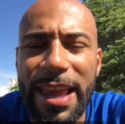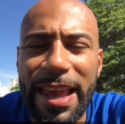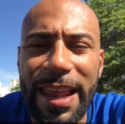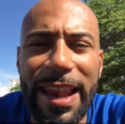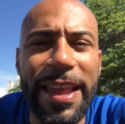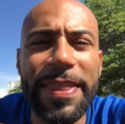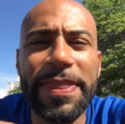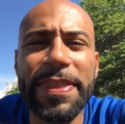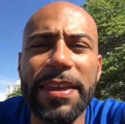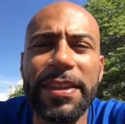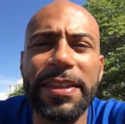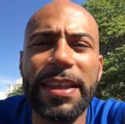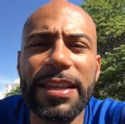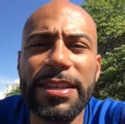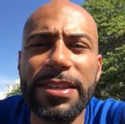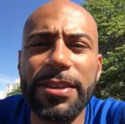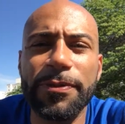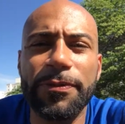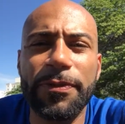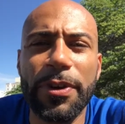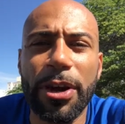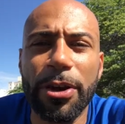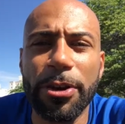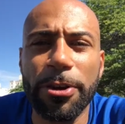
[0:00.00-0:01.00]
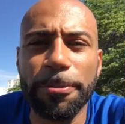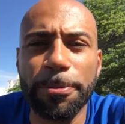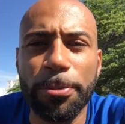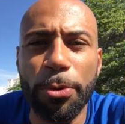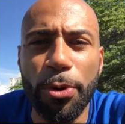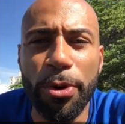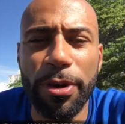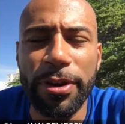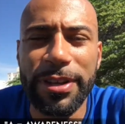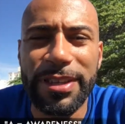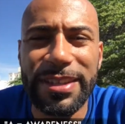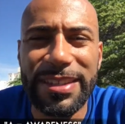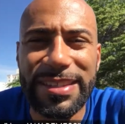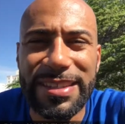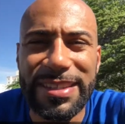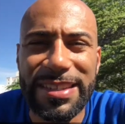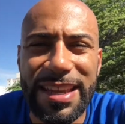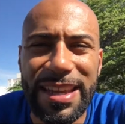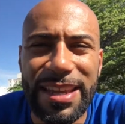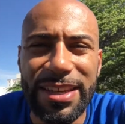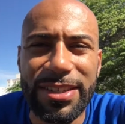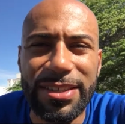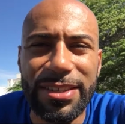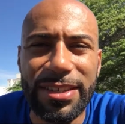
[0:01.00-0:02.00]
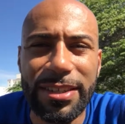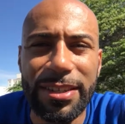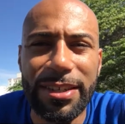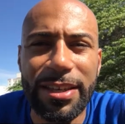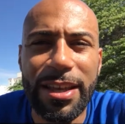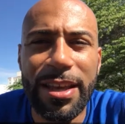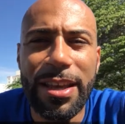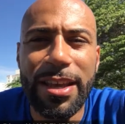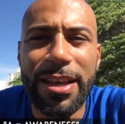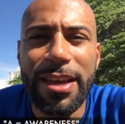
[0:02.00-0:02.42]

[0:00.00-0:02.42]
And I think that's a very important distinction,